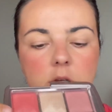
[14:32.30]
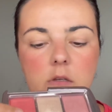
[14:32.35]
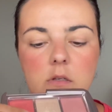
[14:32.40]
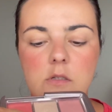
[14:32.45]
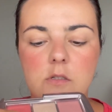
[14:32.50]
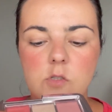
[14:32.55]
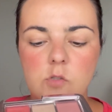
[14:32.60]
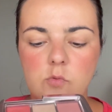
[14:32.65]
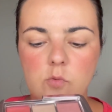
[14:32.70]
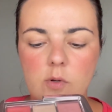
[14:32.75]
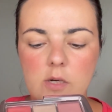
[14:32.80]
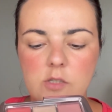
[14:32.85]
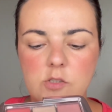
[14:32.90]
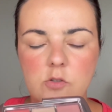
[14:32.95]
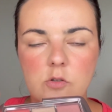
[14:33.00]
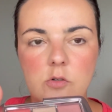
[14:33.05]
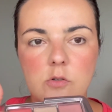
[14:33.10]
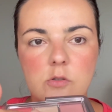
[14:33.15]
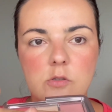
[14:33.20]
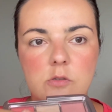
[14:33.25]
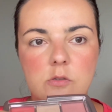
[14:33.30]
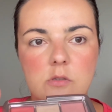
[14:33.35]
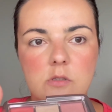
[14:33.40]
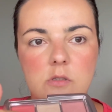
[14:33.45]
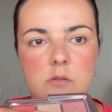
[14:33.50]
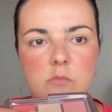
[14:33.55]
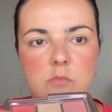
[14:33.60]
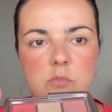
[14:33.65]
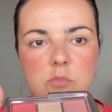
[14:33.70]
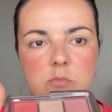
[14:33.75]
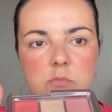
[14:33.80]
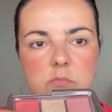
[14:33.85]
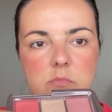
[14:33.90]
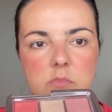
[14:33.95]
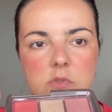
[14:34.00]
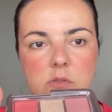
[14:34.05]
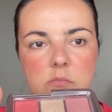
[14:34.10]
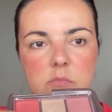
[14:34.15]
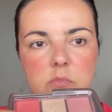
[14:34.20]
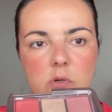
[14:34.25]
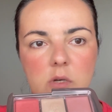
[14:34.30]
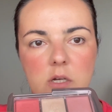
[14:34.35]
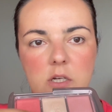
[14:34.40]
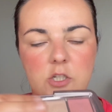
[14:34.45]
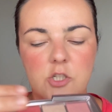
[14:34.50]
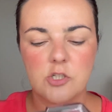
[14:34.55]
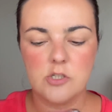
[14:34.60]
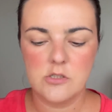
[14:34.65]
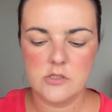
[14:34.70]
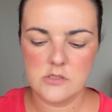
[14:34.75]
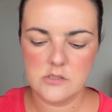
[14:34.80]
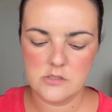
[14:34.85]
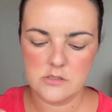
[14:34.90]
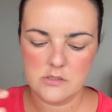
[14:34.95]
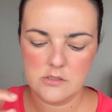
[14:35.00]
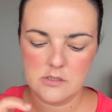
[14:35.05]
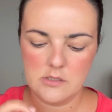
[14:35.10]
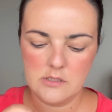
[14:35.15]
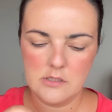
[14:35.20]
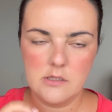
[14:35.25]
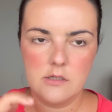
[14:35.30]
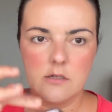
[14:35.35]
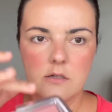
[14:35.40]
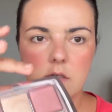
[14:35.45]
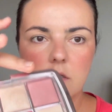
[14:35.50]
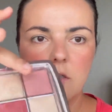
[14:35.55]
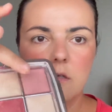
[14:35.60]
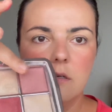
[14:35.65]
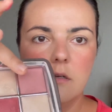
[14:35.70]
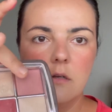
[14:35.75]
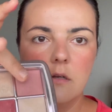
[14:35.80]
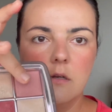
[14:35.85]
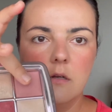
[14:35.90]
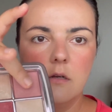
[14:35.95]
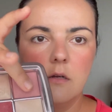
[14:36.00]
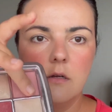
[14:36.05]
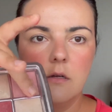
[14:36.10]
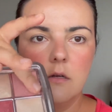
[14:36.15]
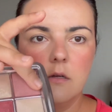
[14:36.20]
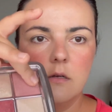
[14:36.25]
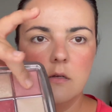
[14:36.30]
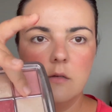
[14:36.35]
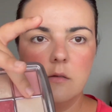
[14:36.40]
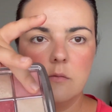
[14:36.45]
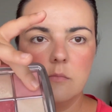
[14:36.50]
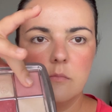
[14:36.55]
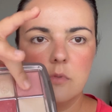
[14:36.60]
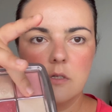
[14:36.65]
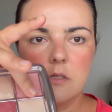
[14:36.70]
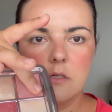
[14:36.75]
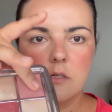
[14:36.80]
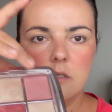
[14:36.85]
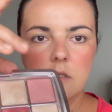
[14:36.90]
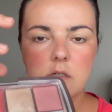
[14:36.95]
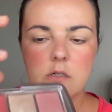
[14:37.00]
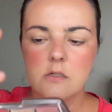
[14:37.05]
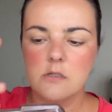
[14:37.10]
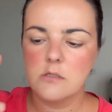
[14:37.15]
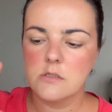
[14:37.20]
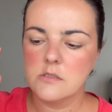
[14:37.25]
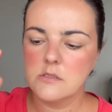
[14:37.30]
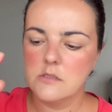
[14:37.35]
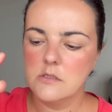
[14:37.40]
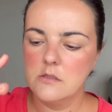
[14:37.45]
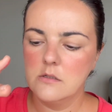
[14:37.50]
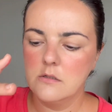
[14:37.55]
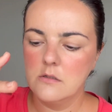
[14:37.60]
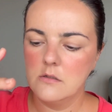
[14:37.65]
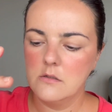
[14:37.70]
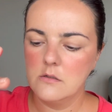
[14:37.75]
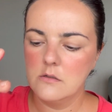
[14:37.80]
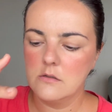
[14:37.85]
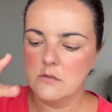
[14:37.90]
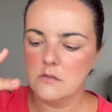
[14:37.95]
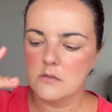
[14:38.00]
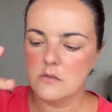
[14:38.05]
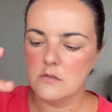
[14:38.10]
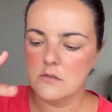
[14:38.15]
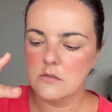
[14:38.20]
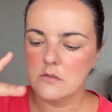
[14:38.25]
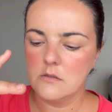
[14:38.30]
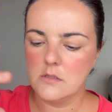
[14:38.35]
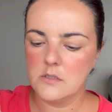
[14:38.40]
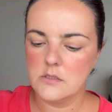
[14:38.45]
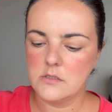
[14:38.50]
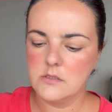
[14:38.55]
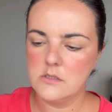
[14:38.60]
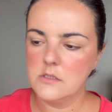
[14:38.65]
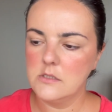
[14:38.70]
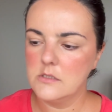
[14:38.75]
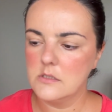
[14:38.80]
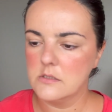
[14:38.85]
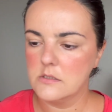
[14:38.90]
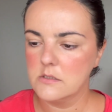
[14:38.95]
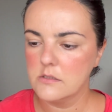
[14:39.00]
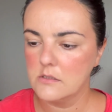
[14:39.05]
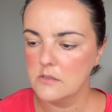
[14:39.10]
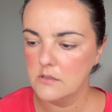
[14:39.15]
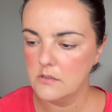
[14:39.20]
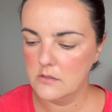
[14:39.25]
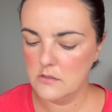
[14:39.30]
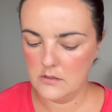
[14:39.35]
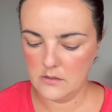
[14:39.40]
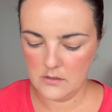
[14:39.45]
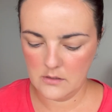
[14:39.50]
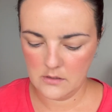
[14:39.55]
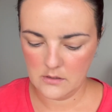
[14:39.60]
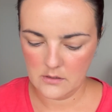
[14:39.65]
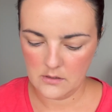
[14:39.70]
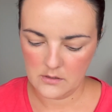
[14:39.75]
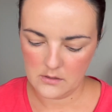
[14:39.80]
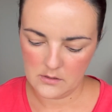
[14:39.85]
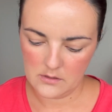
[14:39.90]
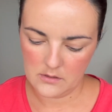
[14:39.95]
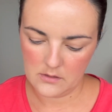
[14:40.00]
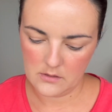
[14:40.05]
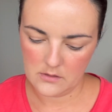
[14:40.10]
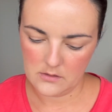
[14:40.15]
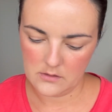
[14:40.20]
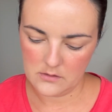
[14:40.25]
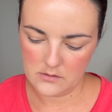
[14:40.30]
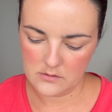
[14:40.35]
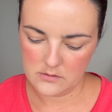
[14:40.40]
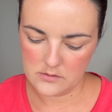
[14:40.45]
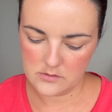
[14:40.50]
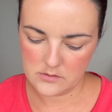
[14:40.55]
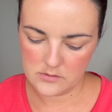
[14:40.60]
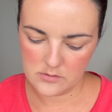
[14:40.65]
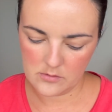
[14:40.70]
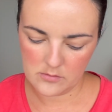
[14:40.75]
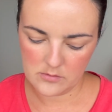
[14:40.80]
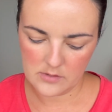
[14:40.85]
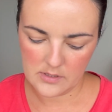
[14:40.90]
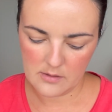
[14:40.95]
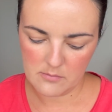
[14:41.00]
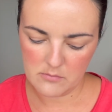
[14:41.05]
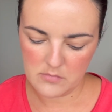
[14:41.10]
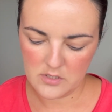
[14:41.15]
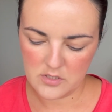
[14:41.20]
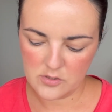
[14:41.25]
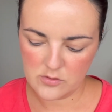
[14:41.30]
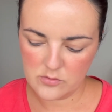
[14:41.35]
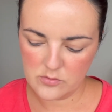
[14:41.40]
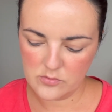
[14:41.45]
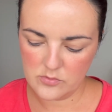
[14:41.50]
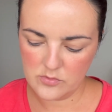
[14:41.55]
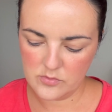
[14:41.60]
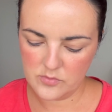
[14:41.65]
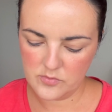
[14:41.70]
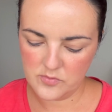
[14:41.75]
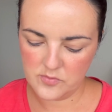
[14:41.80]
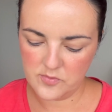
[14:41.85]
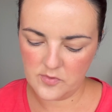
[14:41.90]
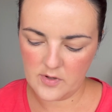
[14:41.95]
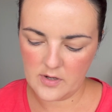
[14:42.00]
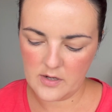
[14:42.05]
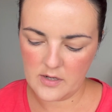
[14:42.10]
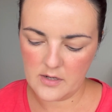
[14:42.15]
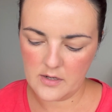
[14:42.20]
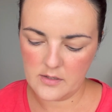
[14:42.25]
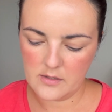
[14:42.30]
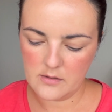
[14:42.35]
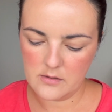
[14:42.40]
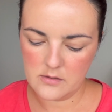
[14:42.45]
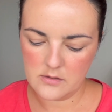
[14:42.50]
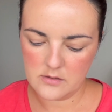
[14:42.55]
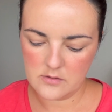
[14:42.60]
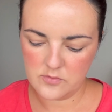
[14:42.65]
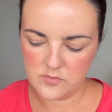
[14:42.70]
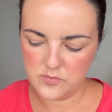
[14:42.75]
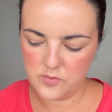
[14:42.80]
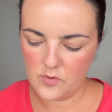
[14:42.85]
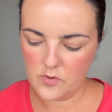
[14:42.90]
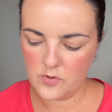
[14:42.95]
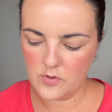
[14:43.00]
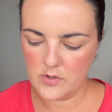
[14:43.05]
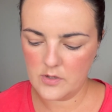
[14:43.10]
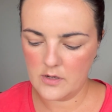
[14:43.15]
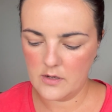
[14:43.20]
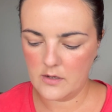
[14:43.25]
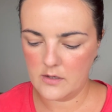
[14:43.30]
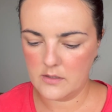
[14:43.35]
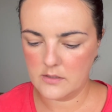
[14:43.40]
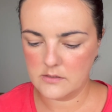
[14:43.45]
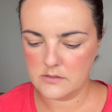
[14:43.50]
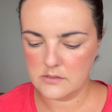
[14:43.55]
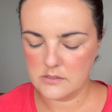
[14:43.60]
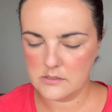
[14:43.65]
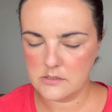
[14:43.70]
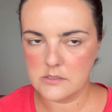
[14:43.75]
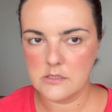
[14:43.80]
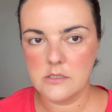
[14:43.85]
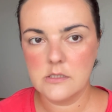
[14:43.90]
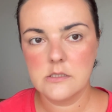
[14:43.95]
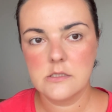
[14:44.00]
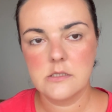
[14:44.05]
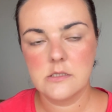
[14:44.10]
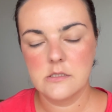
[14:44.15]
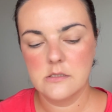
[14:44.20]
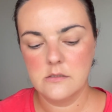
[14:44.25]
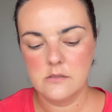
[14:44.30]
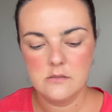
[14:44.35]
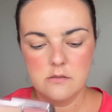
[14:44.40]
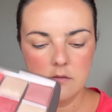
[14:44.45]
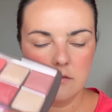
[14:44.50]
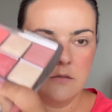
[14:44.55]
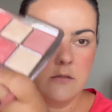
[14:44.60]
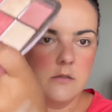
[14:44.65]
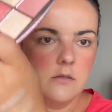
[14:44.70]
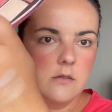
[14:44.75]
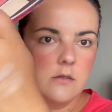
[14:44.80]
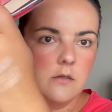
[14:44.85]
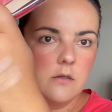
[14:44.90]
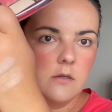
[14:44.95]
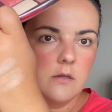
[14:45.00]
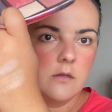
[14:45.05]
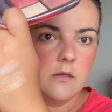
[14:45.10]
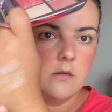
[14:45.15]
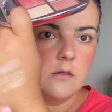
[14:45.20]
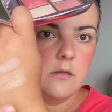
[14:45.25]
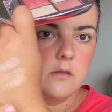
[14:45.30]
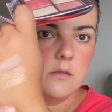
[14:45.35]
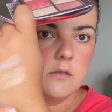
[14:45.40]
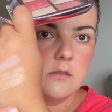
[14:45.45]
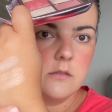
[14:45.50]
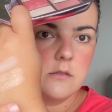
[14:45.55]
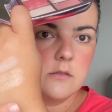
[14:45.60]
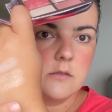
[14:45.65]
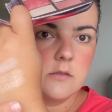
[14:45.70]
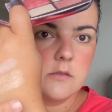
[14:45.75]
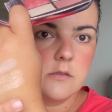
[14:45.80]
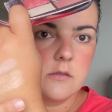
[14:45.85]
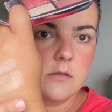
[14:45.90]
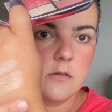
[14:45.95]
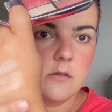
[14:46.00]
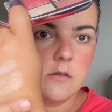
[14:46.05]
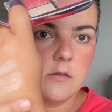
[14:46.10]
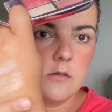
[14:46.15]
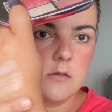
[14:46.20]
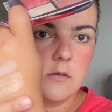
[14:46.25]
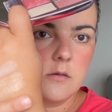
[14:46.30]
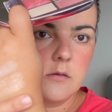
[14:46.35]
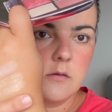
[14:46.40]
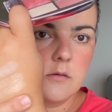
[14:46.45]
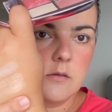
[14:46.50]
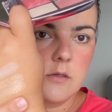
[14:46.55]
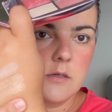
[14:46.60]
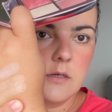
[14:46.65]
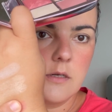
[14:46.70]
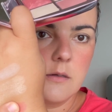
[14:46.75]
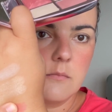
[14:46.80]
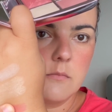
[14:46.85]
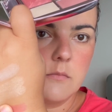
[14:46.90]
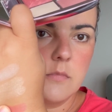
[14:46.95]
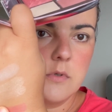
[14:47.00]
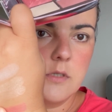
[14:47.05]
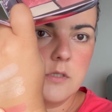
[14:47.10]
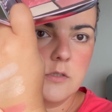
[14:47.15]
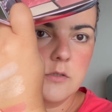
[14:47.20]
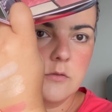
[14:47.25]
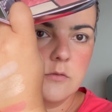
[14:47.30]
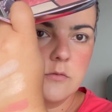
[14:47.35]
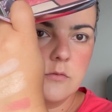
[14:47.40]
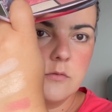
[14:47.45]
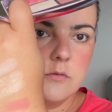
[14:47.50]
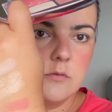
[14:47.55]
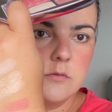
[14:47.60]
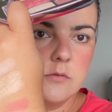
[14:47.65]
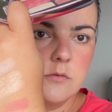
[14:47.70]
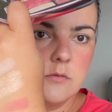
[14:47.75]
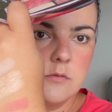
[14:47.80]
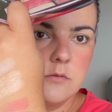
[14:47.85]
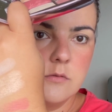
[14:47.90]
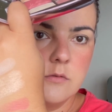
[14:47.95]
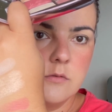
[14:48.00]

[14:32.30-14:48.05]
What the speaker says: swatch also the blushes in here, because I didn't. So number 2, 5, 4 and 6. So number 2,